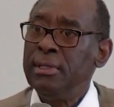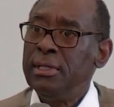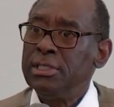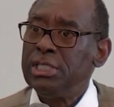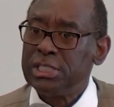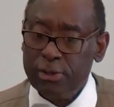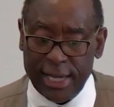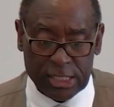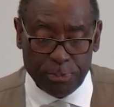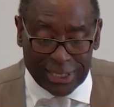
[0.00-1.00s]
She still has
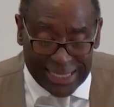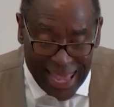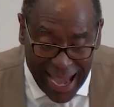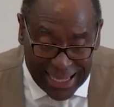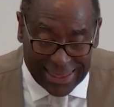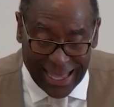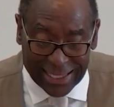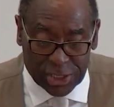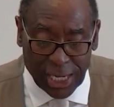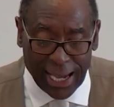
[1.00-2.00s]
to protect that
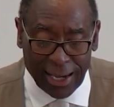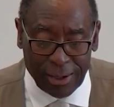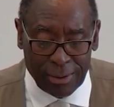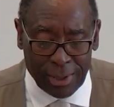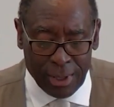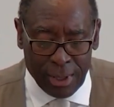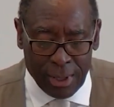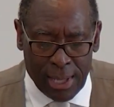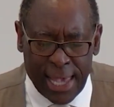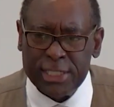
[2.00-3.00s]
child.
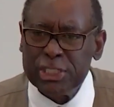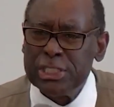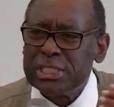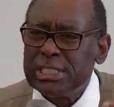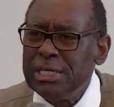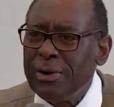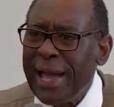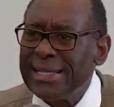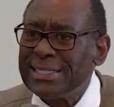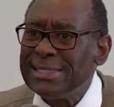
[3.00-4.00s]
And she still
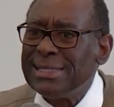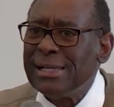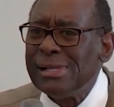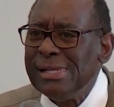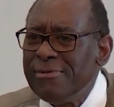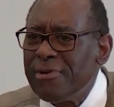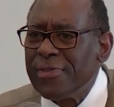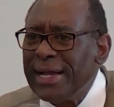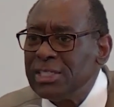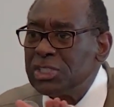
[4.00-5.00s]
has to deliver
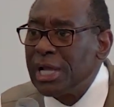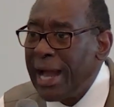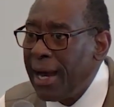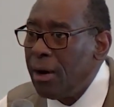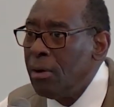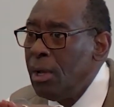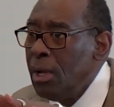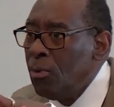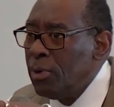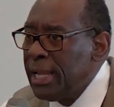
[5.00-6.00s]
that child
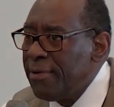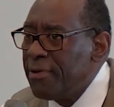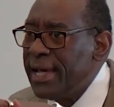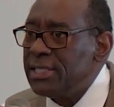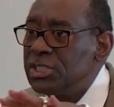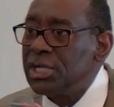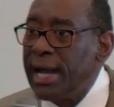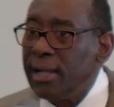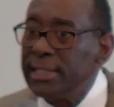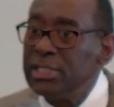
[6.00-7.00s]
whenever that
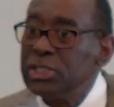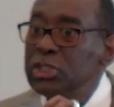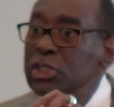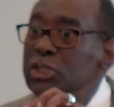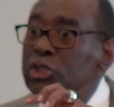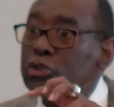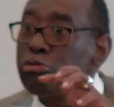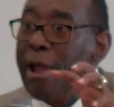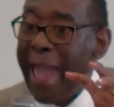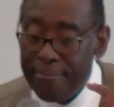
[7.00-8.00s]
child is
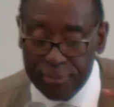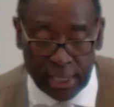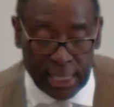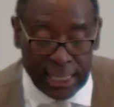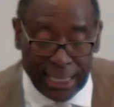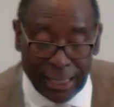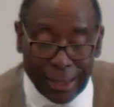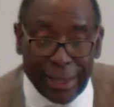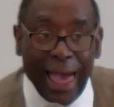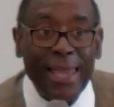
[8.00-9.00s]
trapped
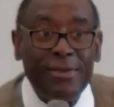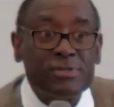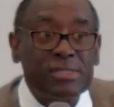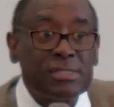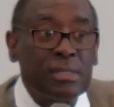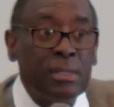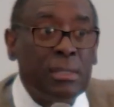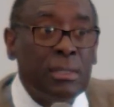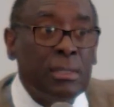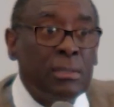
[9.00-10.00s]
in life's
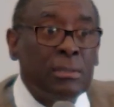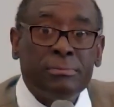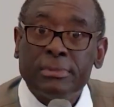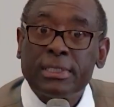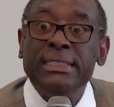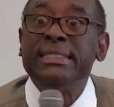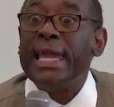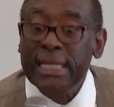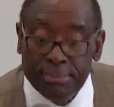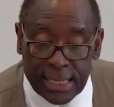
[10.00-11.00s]

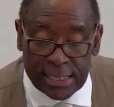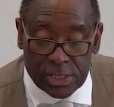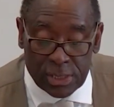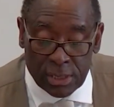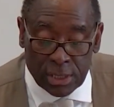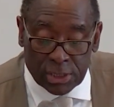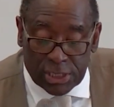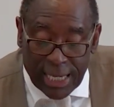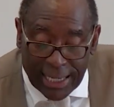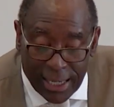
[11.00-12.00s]
containments. She's
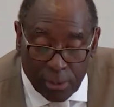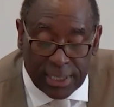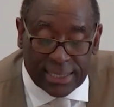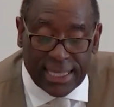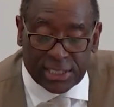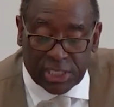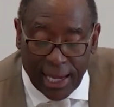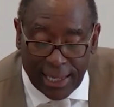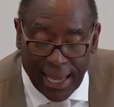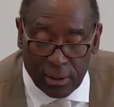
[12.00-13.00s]
got to help get that
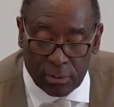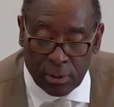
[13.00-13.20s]
child out.